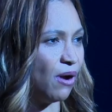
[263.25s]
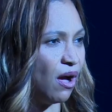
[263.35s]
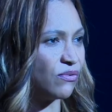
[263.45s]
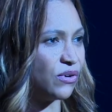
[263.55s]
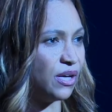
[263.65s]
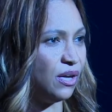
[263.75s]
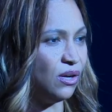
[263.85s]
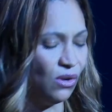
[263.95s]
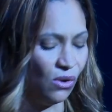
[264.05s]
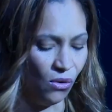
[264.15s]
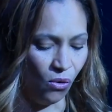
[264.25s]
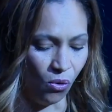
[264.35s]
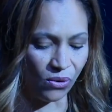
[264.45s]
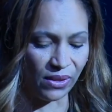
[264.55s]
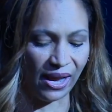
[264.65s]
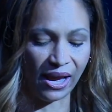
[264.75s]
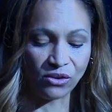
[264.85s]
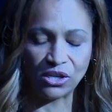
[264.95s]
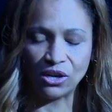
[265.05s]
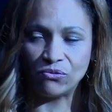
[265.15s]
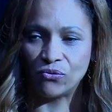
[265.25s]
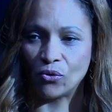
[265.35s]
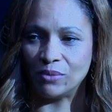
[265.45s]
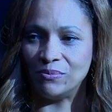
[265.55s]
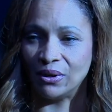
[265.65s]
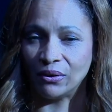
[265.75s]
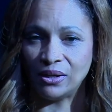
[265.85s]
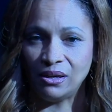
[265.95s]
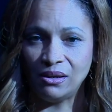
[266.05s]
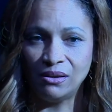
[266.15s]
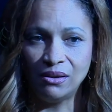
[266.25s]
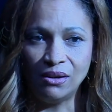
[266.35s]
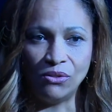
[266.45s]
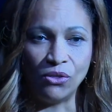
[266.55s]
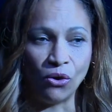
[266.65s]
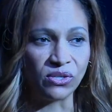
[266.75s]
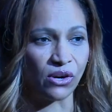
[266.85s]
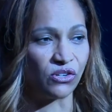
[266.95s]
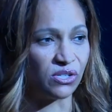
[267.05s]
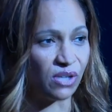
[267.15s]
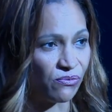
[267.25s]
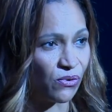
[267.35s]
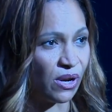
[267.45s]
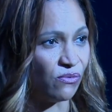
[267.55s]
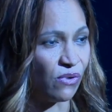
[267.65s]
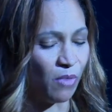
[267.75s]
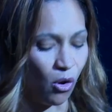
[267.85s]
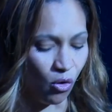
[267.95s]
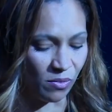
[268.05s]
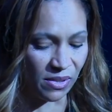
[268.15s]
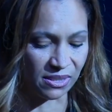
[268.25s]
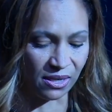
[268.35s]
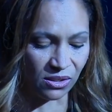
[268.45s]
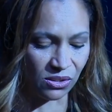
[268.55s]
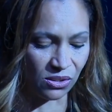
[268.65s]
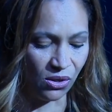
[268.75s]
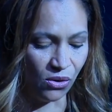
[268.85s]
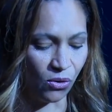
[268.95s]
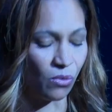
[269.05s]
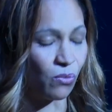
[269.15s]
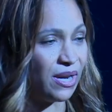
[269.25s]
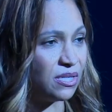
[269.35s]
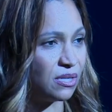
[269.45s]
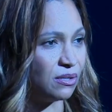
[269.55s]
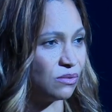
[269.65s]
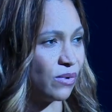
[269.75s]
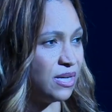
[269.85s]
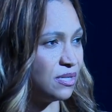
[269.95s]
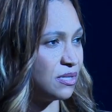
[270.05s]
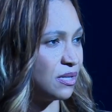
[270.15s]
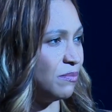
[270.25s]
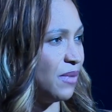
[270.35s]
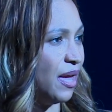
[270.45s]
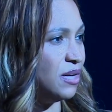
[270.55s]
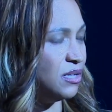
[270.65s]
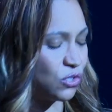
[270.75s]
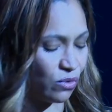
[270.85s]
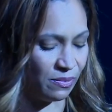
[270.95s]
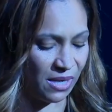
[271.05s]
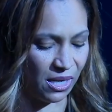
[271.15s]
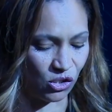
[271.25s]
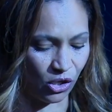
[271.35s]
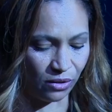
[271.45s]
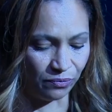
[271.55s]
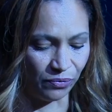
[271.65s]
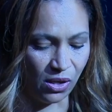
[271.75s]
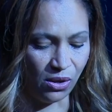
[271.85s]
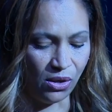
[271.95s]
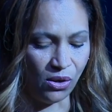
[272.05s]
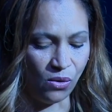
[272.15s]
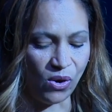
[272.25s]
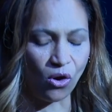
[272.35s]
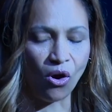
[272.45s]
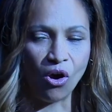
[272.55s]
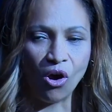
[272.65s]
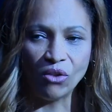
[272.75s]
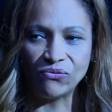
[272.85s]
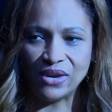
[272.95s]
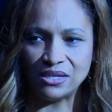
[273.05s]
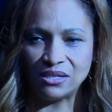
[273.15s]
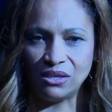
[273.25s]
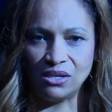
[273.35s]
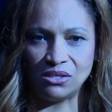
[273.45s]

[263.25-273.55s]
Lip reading: poverty, or the housing affordability, those that are suffering from homelessness or racism and discrimination. We are all facing